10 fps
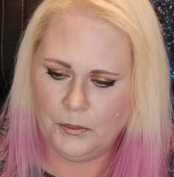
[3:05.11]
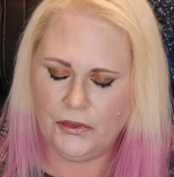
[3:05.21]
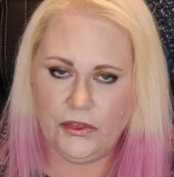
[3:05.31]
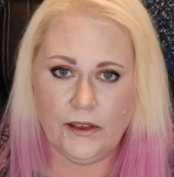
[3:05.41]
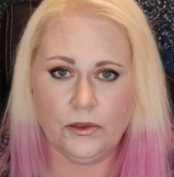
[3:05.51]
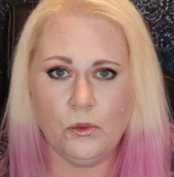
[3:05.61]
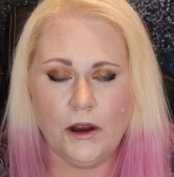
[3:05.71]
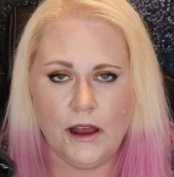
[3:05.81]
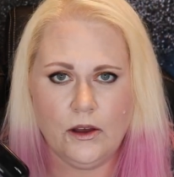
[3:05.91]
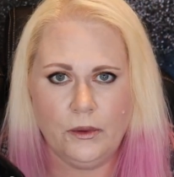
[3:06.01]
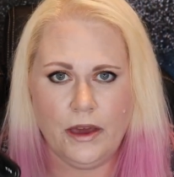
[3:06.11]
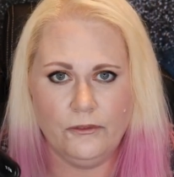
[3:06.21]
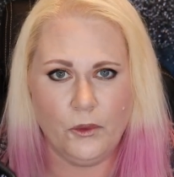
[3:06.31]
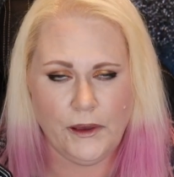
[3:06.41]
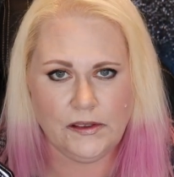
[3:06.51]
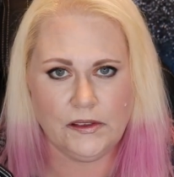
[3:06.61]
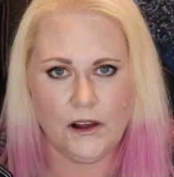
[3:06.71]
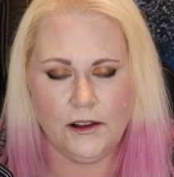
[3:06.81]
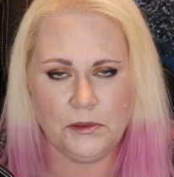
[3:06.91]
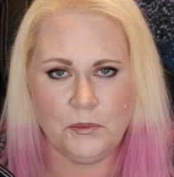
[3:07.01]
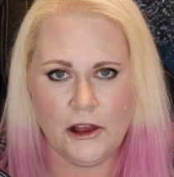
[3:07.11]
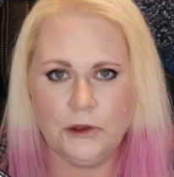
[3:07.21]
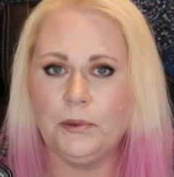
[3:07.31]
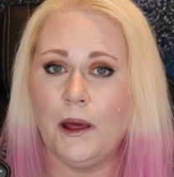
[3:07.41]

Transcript: But this one I don't get voices on as much,